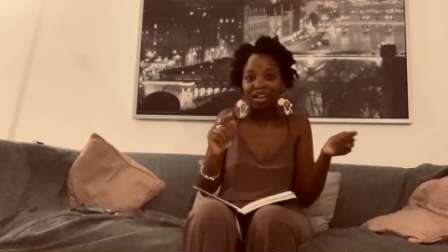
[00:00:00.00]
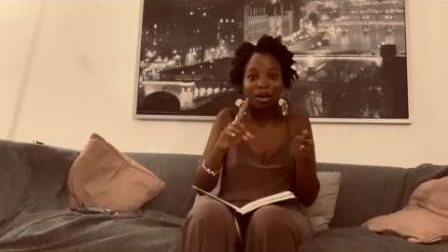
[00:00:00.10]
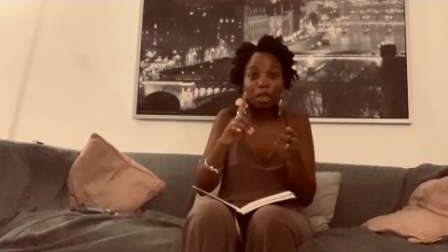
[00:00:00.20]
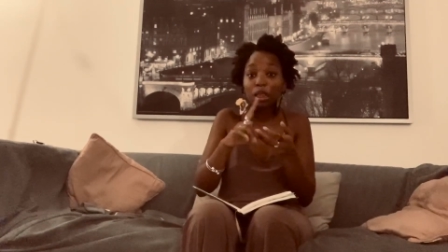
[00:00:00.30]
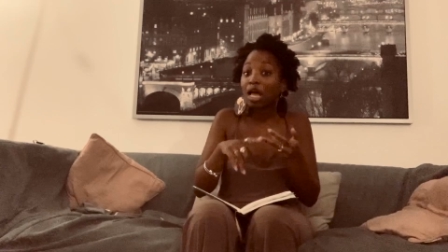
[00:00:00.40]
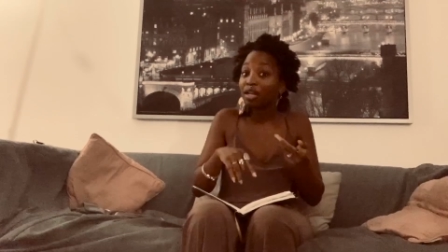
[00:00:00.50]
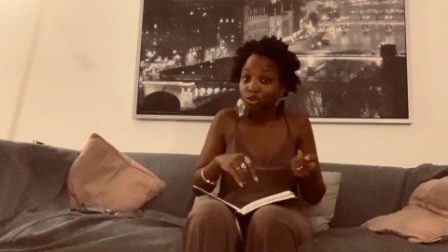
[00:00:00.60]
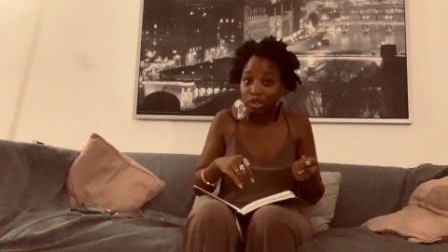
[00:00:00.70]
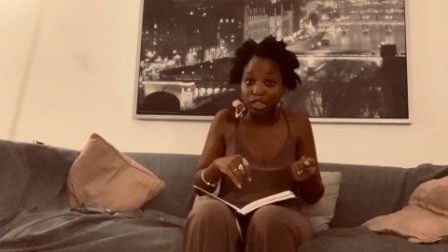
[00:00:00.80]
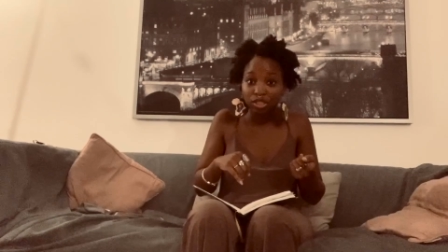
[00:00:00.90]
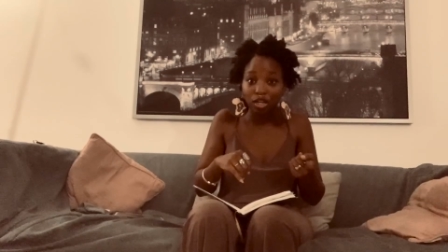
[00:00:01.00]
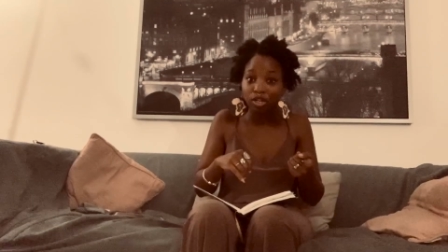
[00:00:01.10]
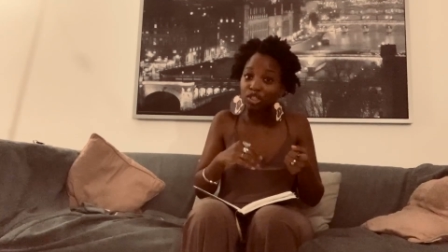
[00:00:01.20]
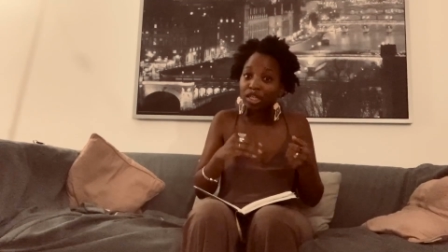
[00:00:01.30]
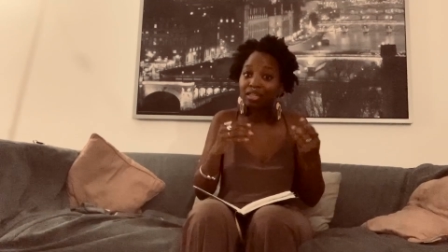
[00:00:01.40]
laundry
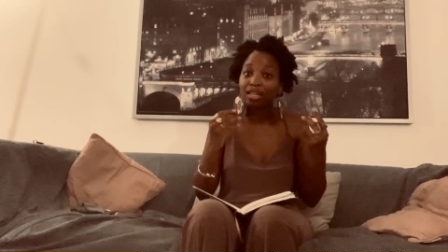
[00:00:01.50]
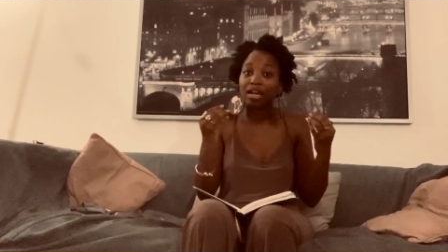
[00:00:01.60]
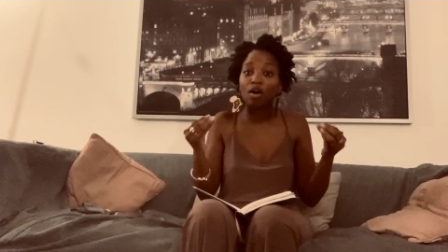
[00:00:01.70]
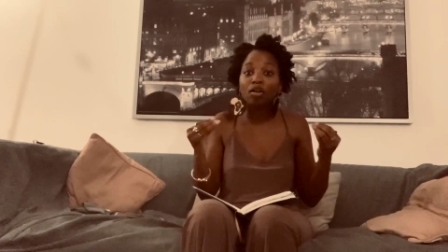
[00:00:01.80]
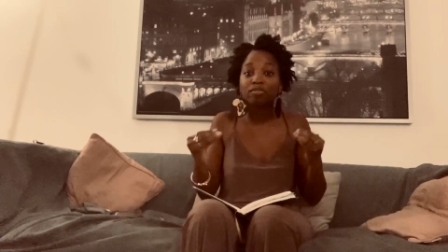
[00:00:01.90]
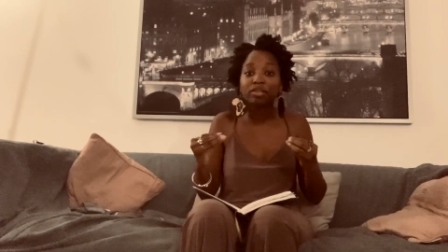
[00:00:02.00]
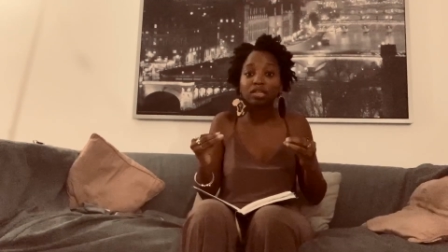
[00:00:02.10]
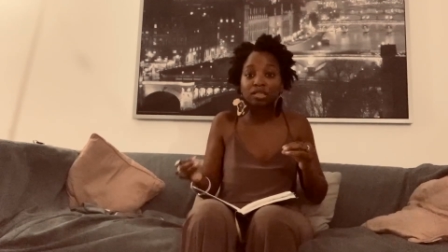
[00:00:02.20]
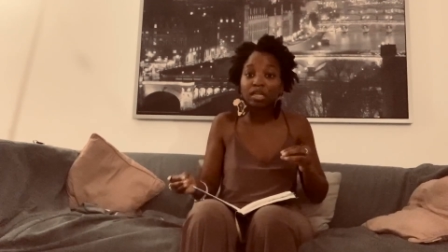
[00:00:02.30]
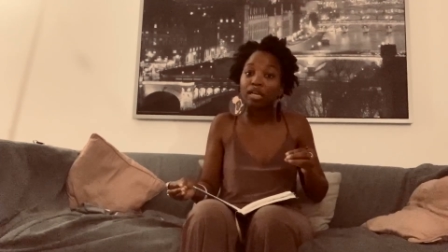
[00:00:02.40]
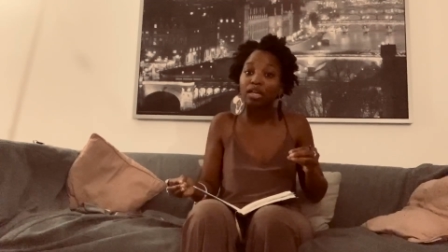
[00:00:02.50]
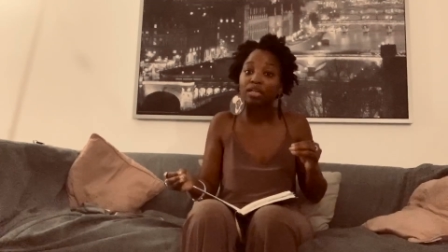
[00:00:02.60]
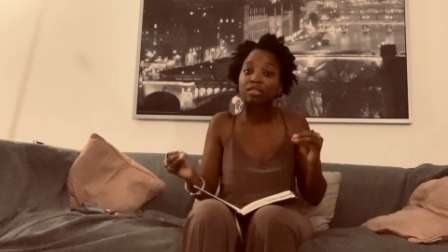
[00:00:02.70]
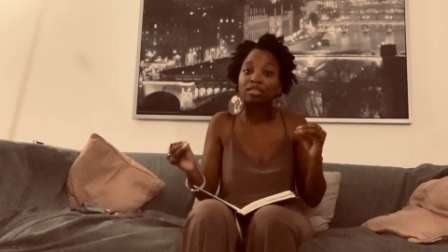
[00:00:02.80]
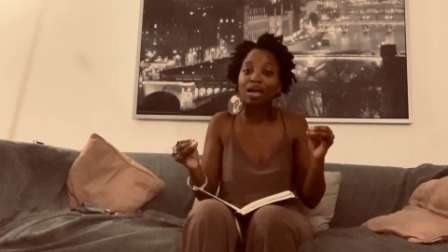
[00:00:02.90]
detergent, like all of these
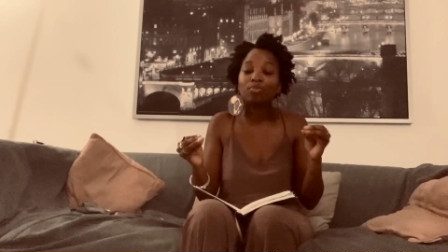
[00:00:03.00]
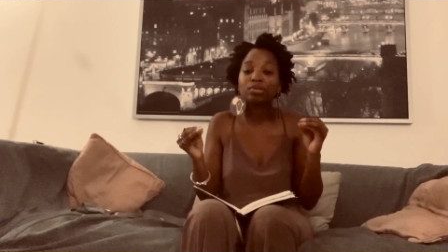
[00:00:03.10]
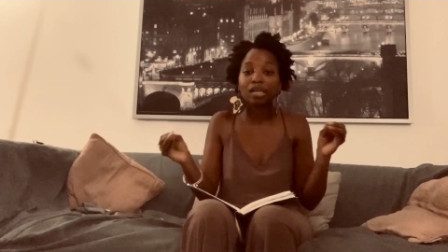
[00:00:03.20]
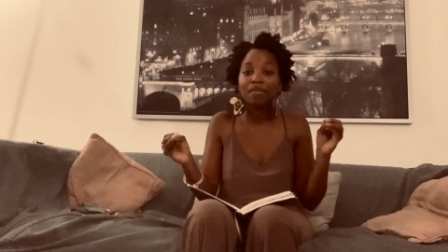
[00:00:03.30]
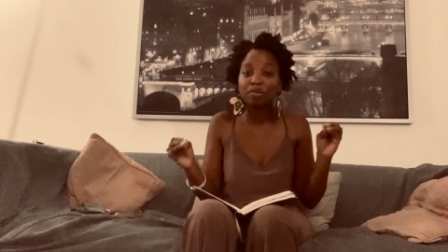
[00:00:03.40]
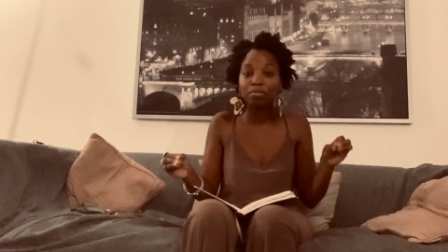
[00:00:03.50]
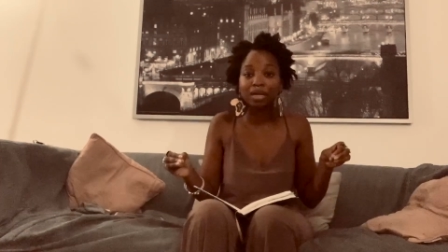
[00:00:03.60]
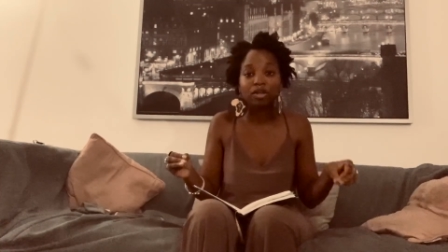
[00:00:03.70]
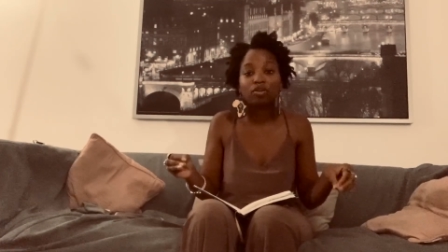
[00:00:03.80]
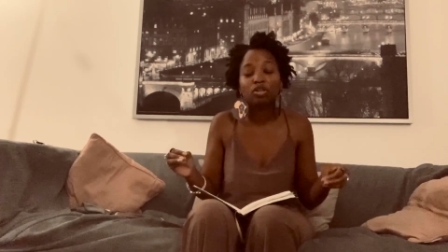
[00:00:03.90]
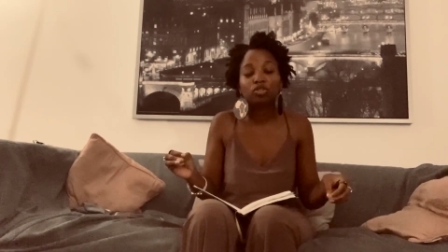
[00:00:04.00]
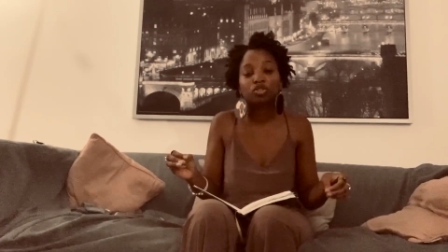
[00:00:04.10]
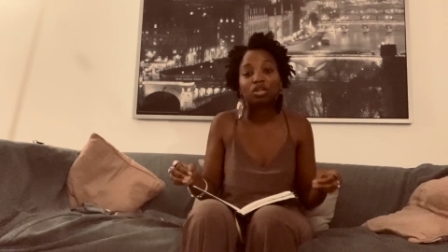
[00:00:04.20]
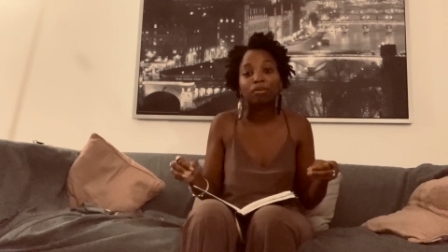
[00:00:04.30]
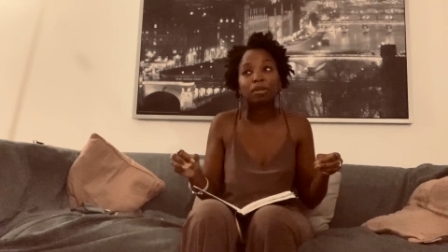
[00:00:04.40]
things that will save you money on your
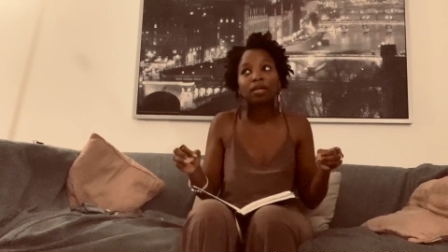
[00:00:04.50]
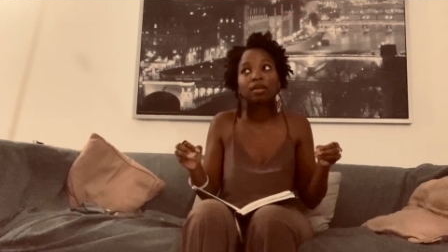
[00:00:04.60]
trip